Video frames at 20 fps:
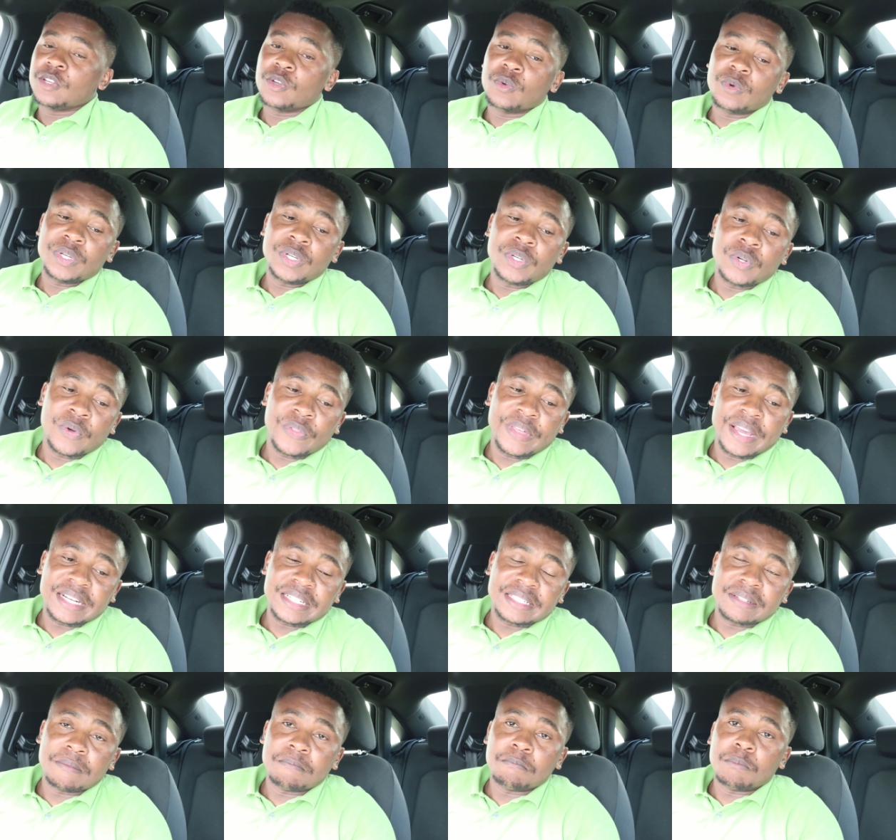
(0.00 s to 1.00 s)
You will know
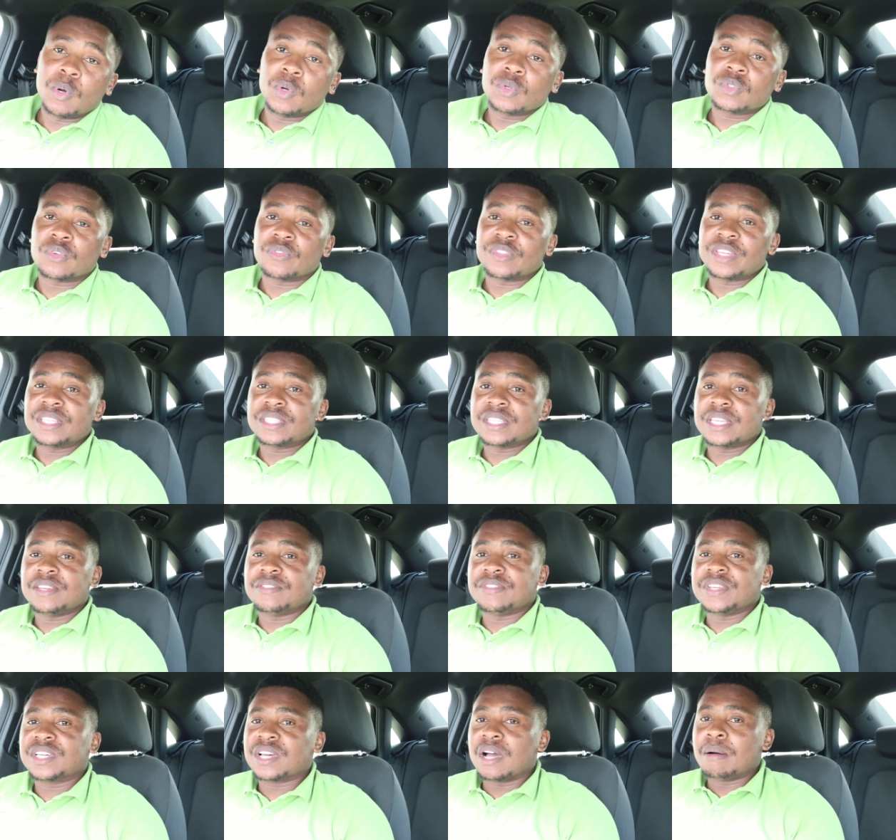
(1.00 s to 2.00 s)
that most of these
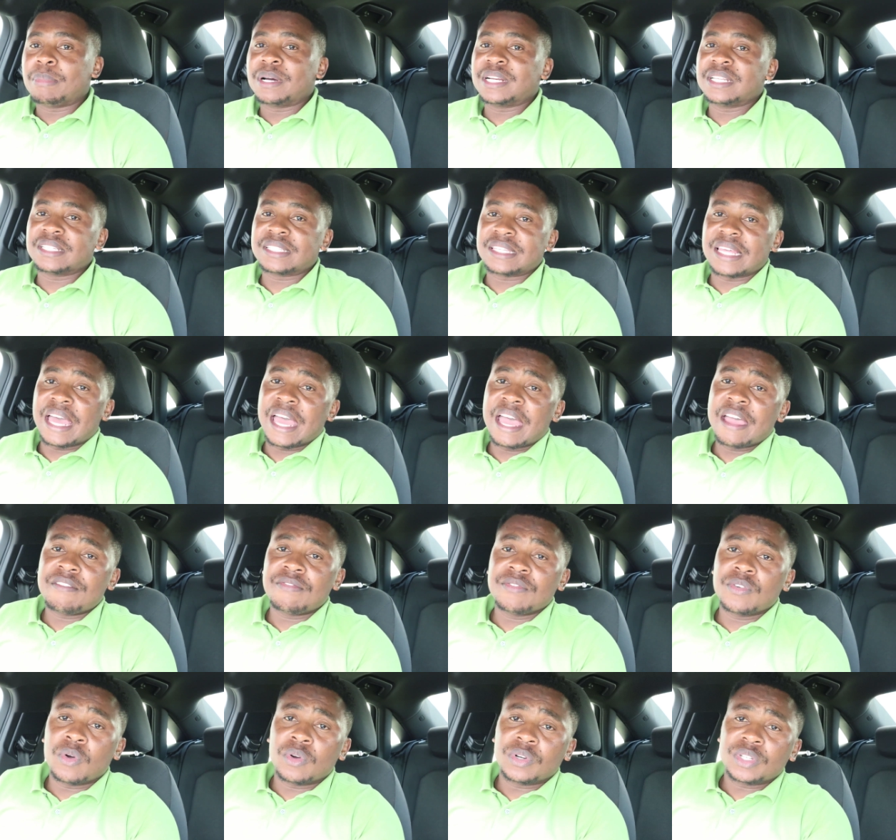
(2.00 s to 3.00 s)
EV companies
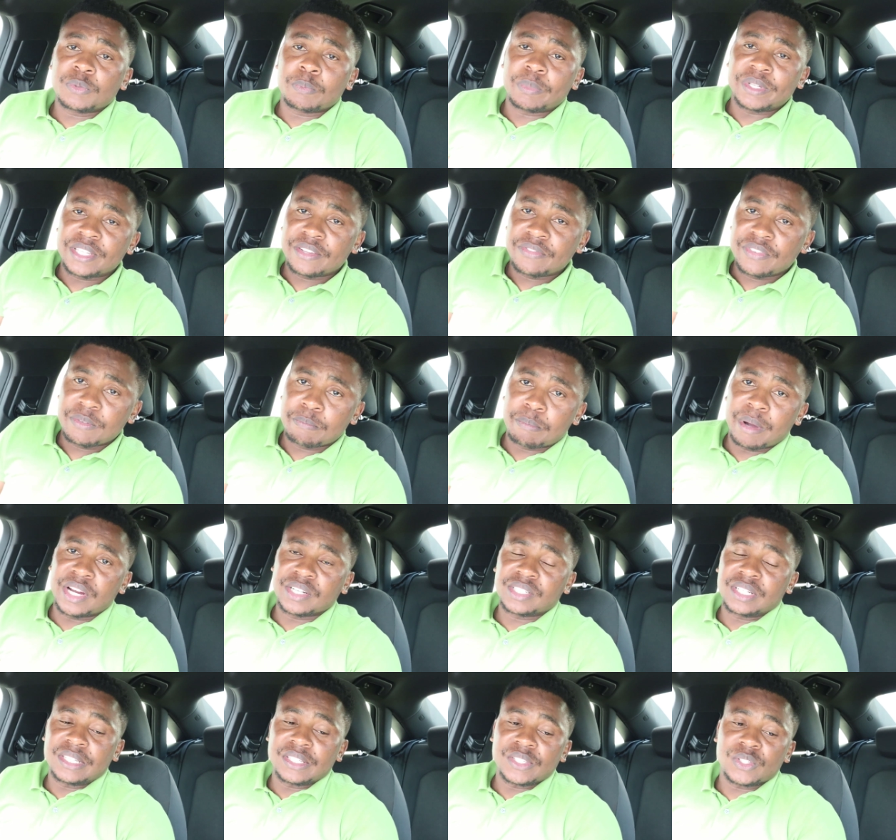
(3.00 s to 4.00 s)
have got specific
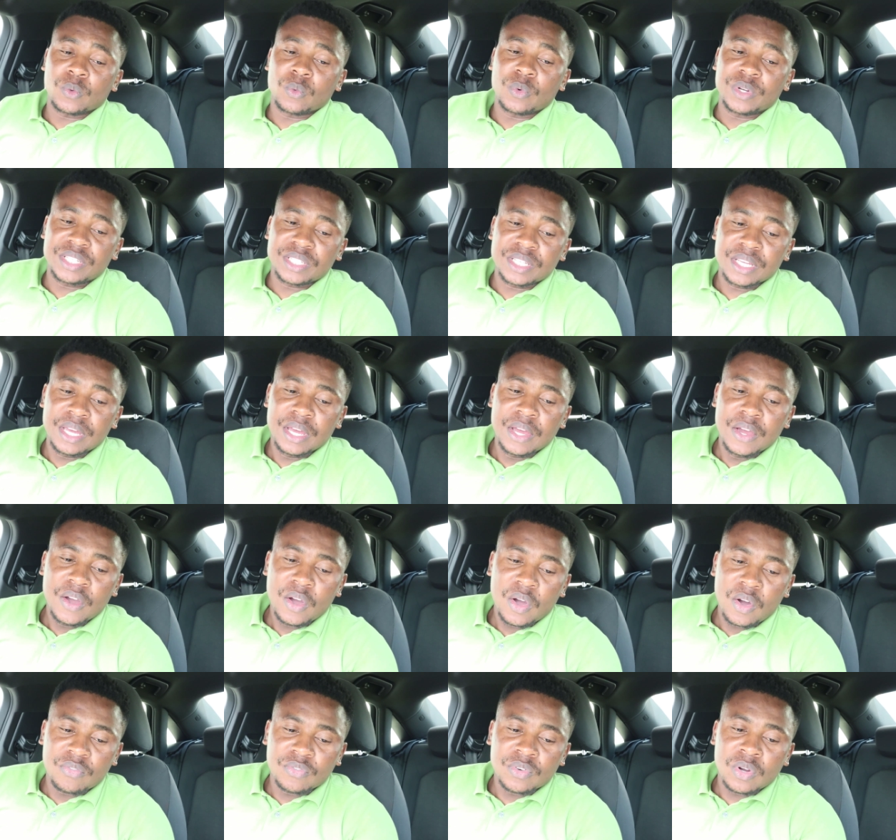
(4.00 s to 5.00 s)
patents, which
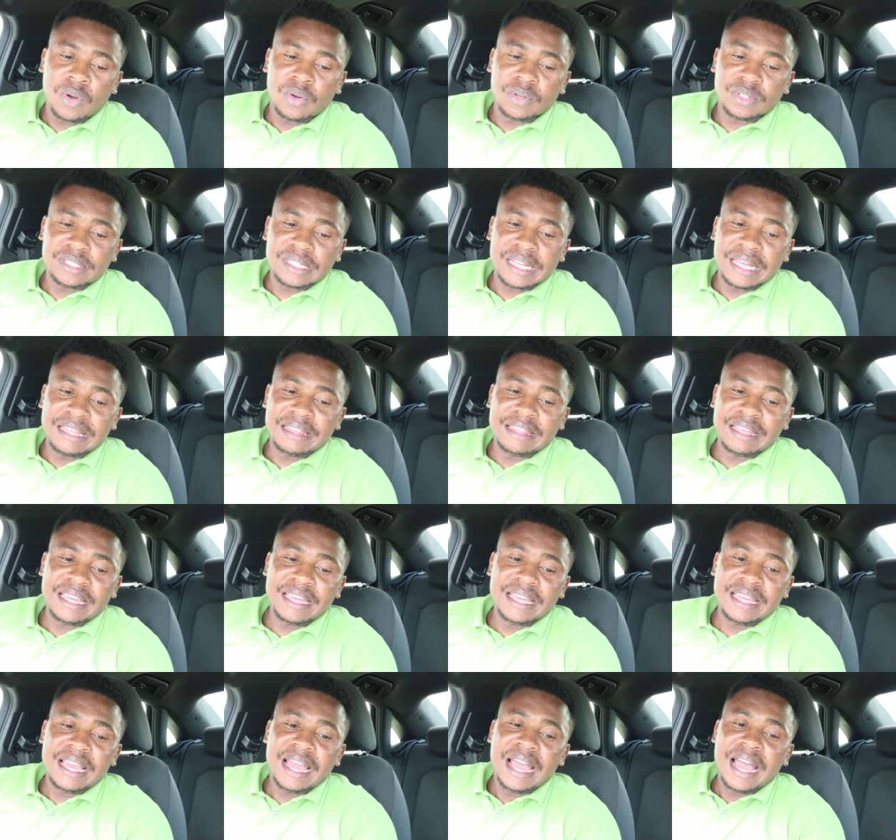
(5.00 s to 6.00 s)
of course
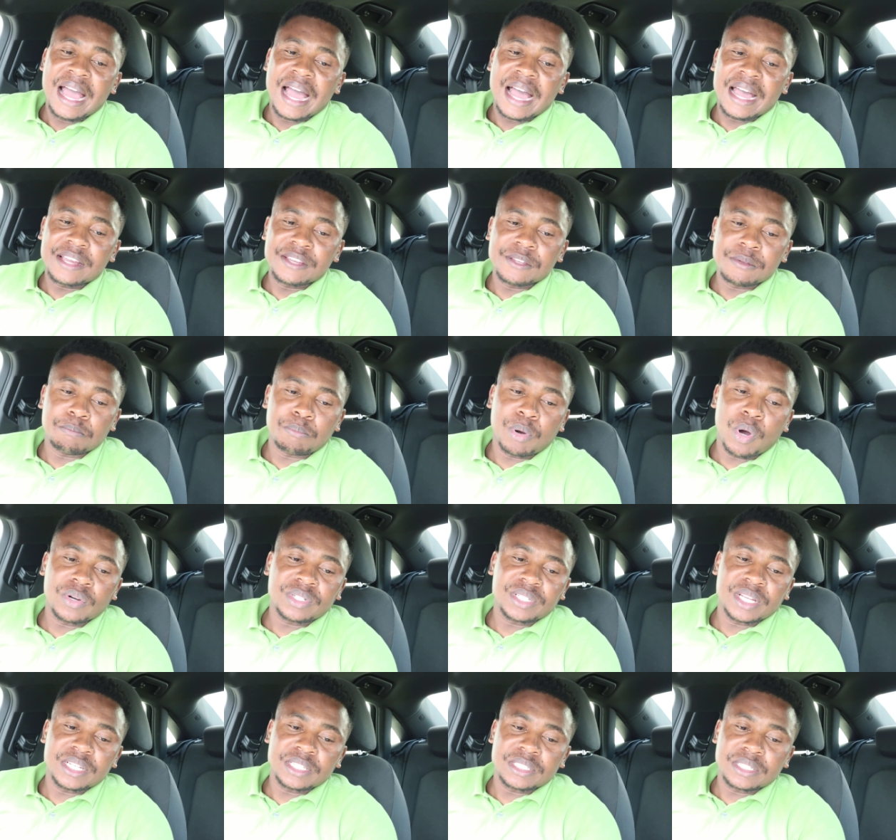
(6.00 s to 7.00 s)
they are
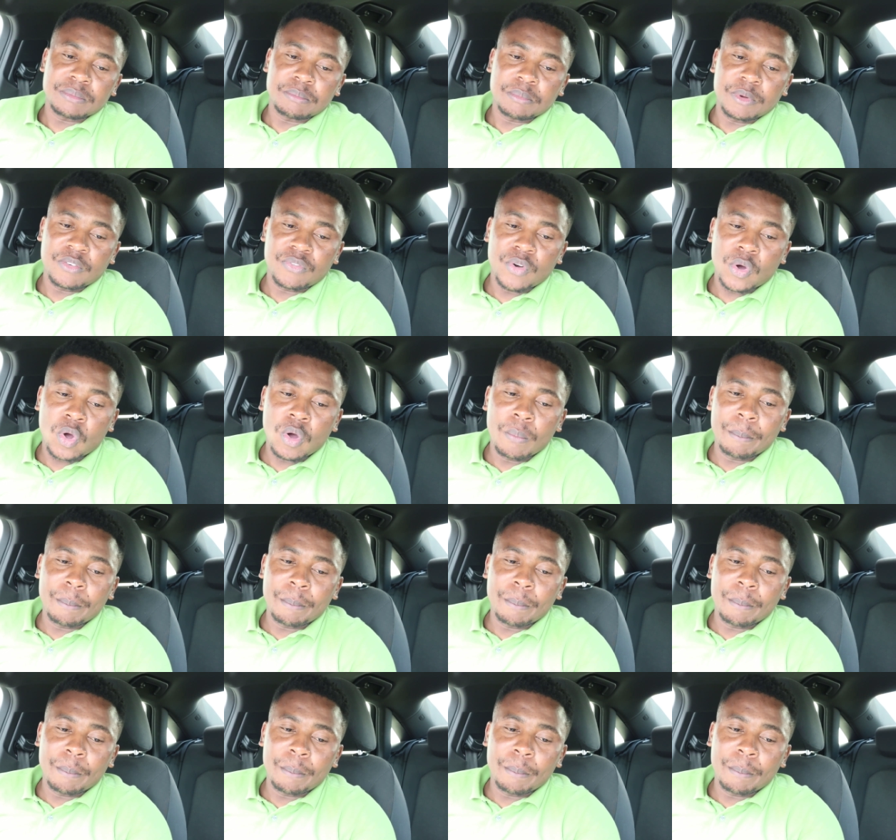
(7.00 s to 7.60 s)
important for